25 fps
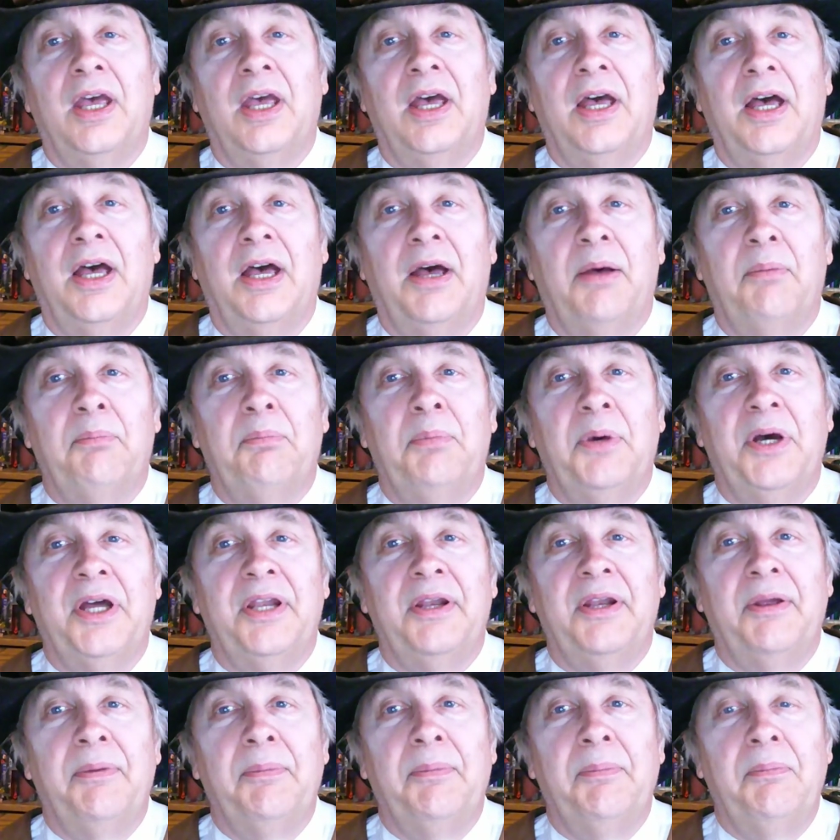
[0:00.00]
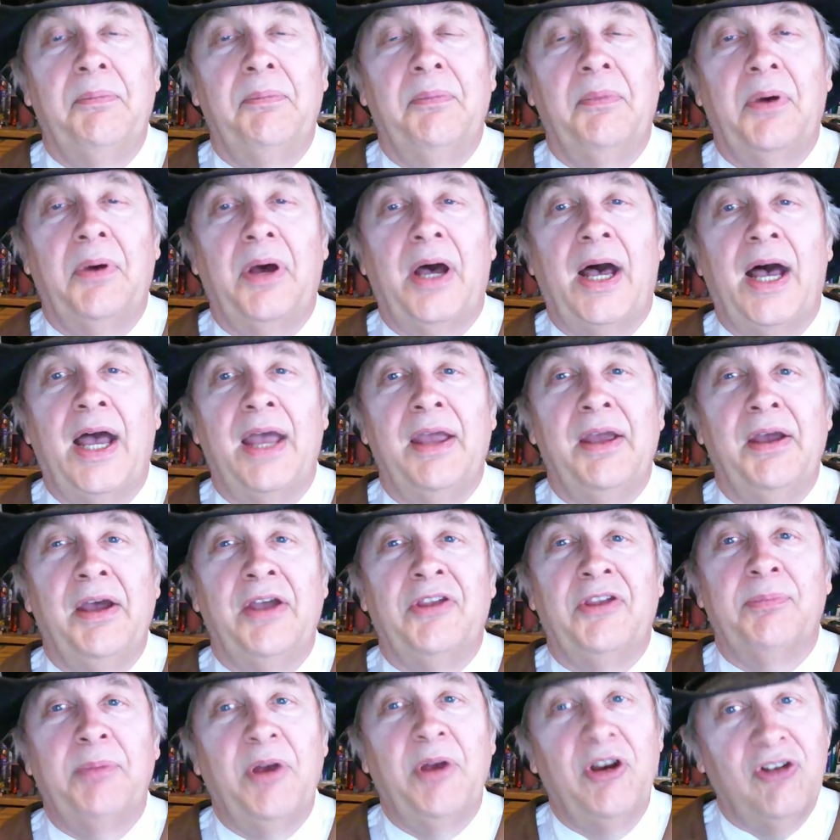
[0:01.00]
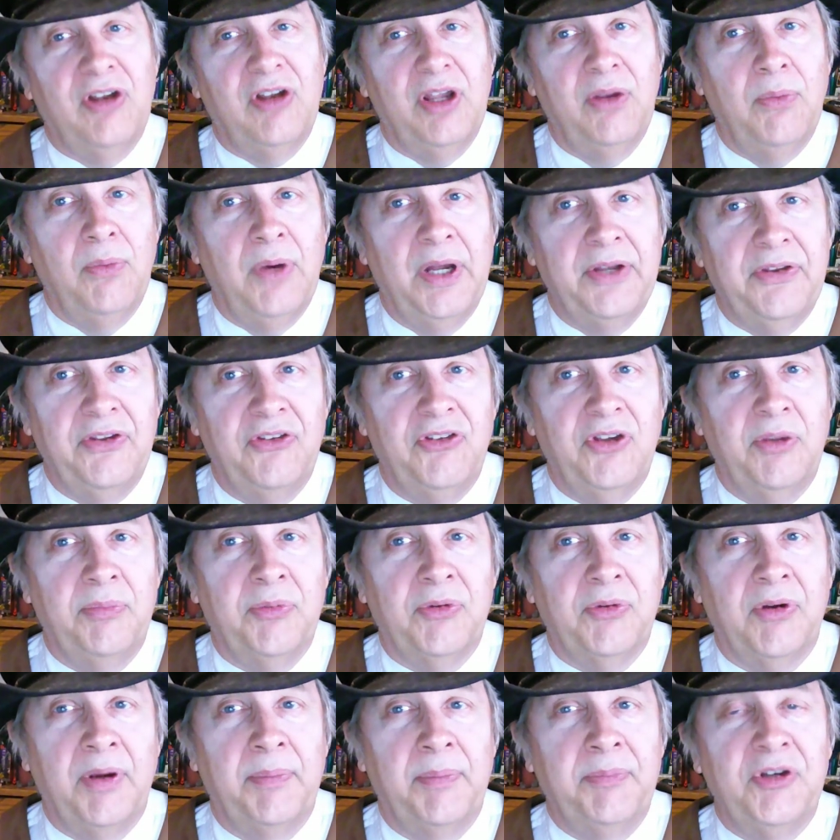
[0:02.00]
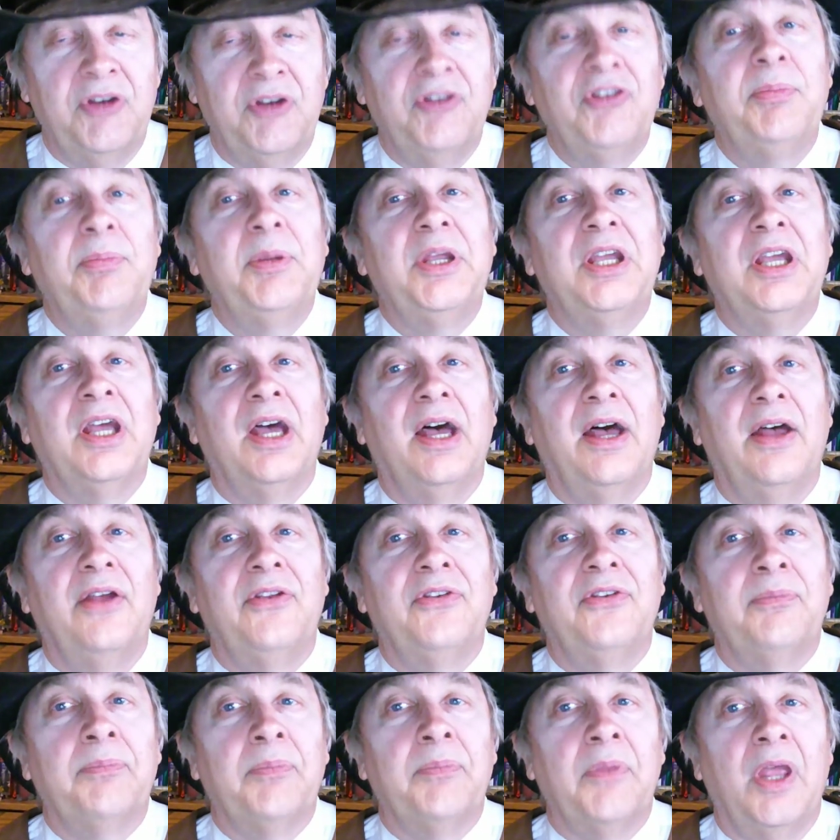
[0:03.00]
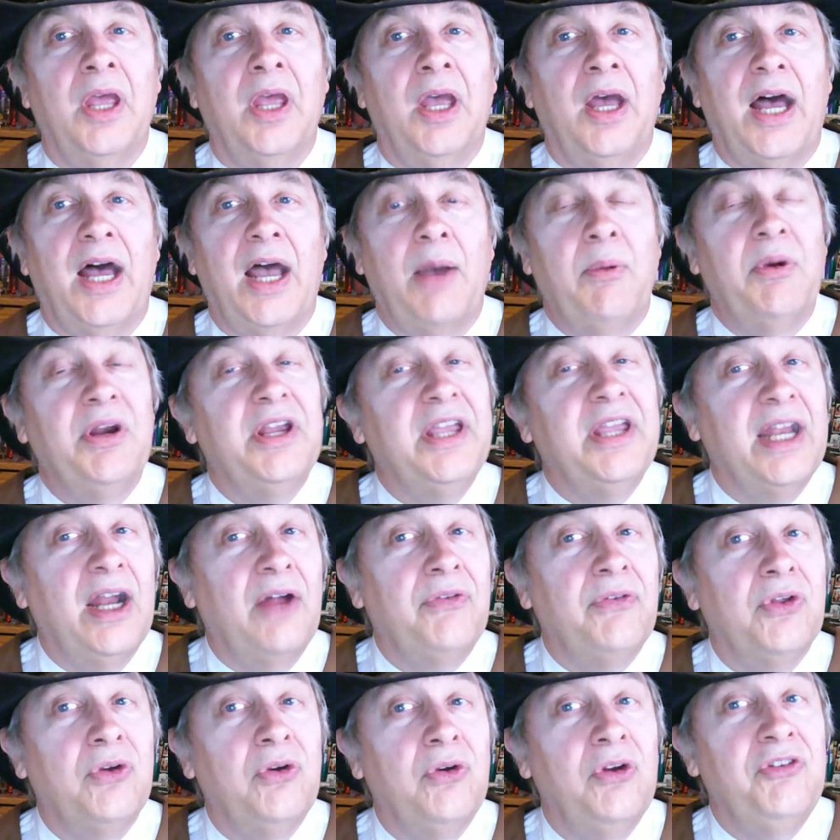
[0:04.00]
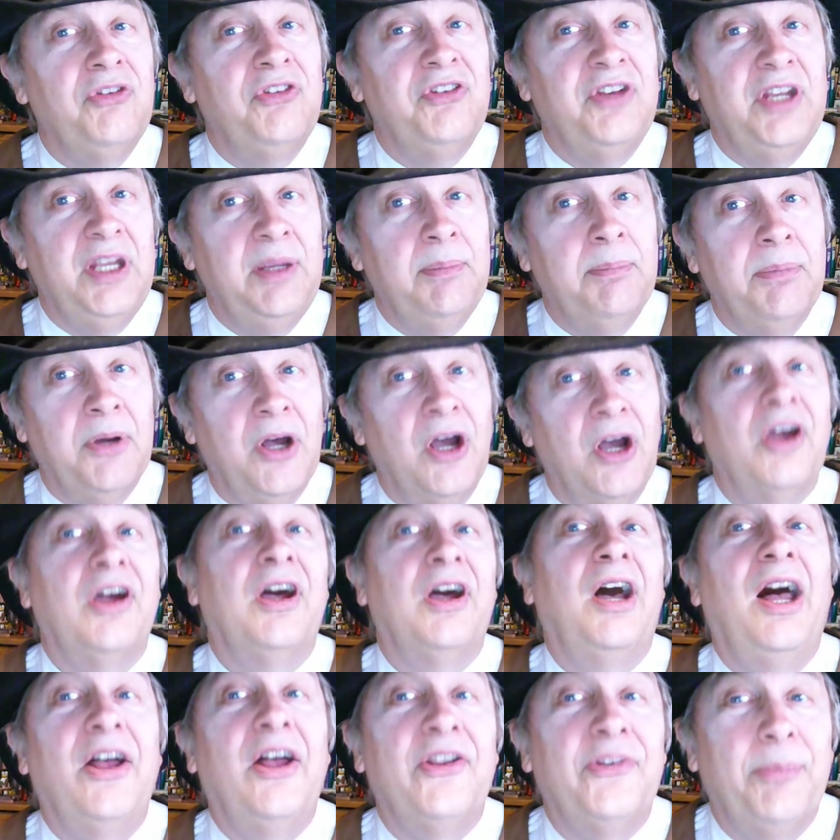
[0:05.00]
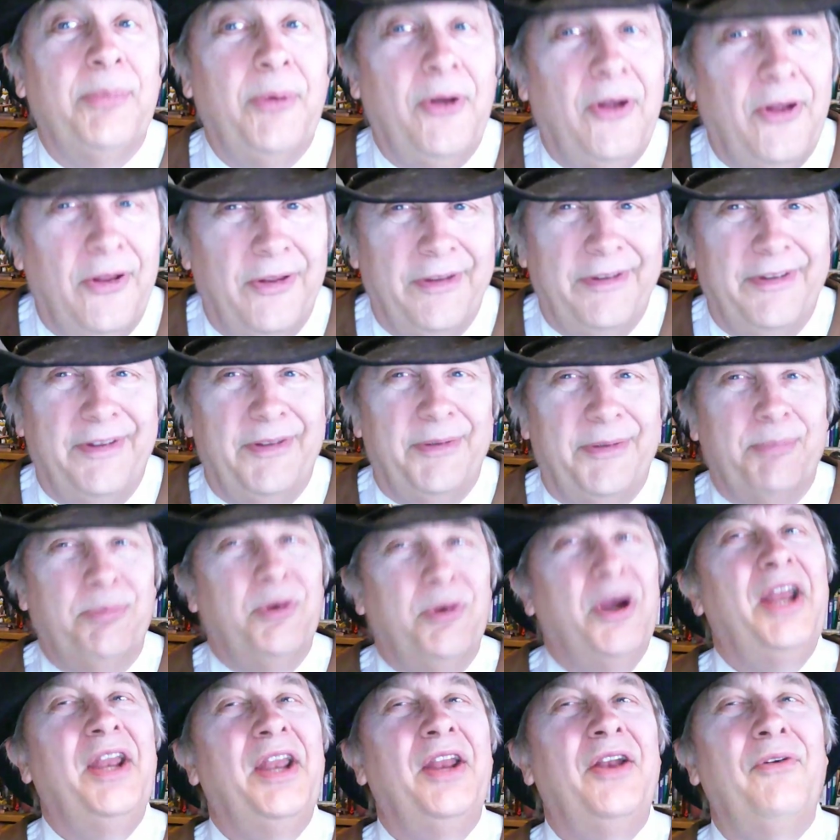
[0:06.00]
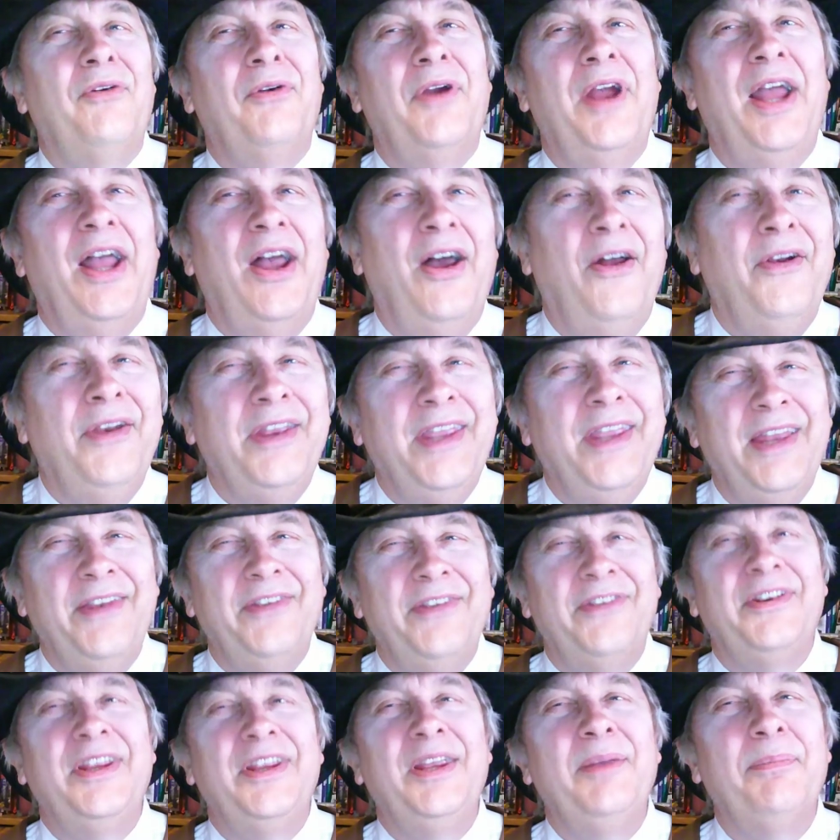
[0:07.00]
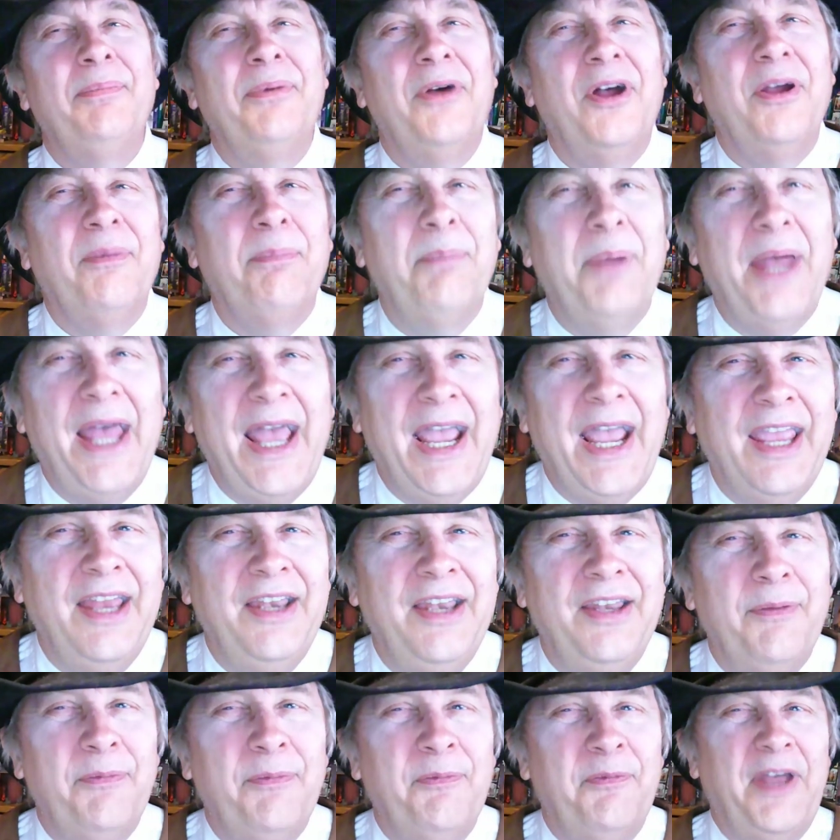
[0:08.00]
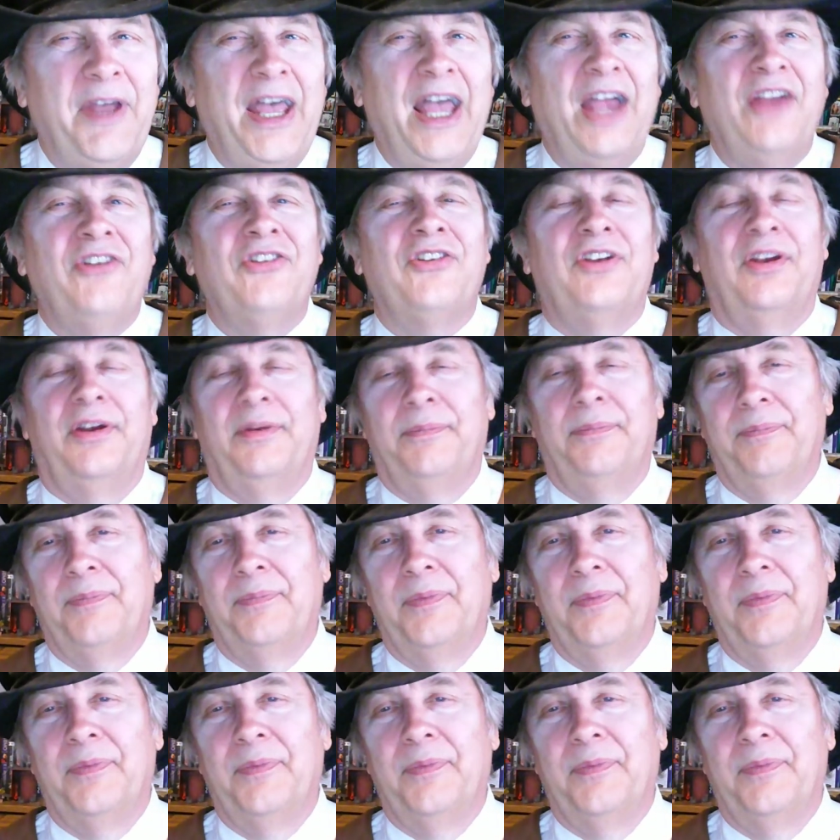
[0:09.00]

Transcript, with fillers: uh, but I especially want the subscriptions because I want to get out the good steampunk gospel. Spread it around, get steampunk back into fashion.